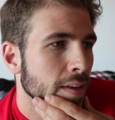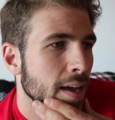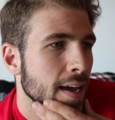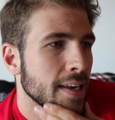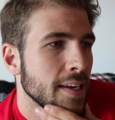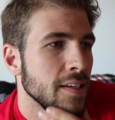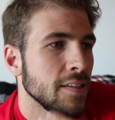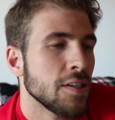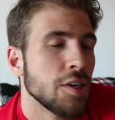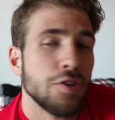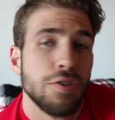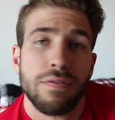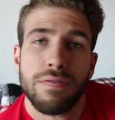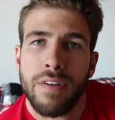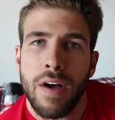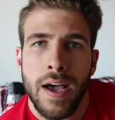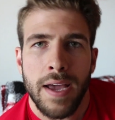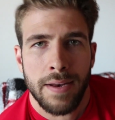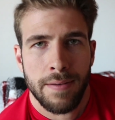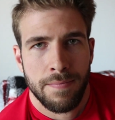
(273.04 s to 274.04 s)
And he said, you're
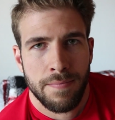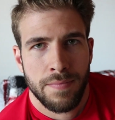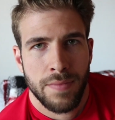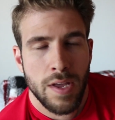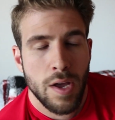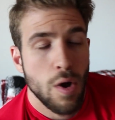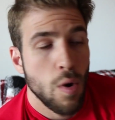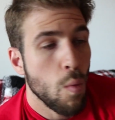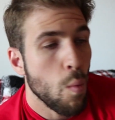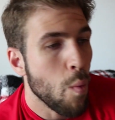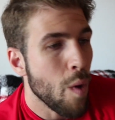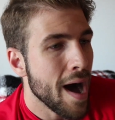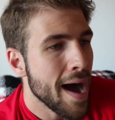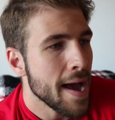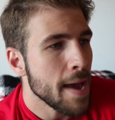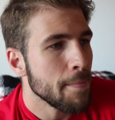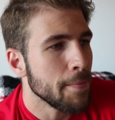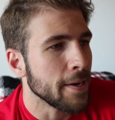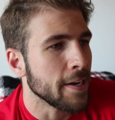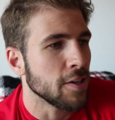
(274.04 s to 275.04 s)
fine.
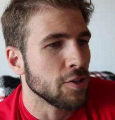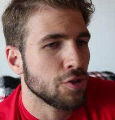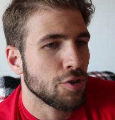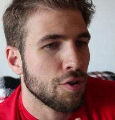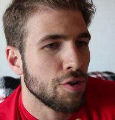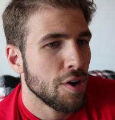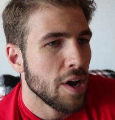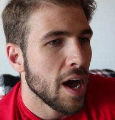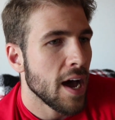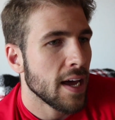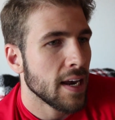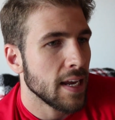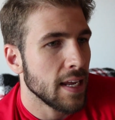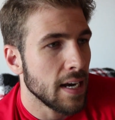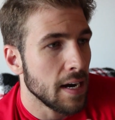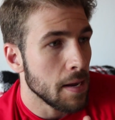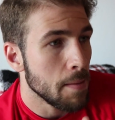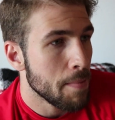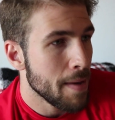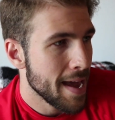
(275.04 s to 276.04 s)
Why? Because you're not in
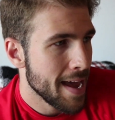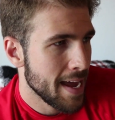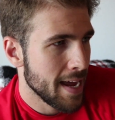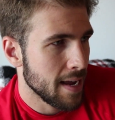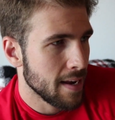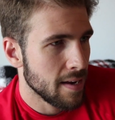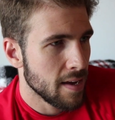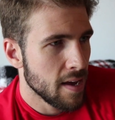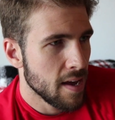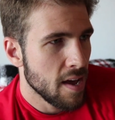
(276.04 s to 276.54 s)
any pain.